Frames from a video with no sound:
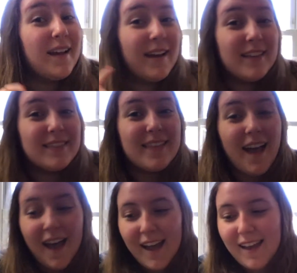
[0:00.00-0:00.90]
And
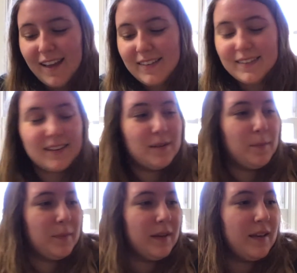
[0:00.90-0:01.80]
that is gonna
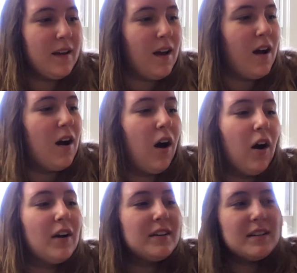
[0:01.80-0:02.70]
be
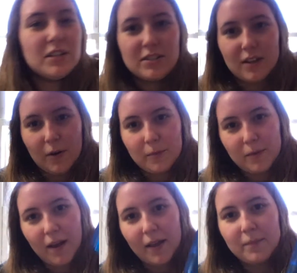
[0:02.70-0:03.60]
our dish soap,
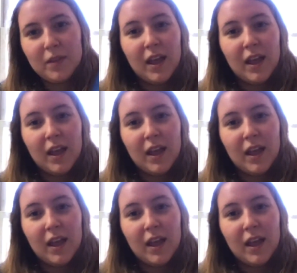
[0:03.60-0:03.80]
right?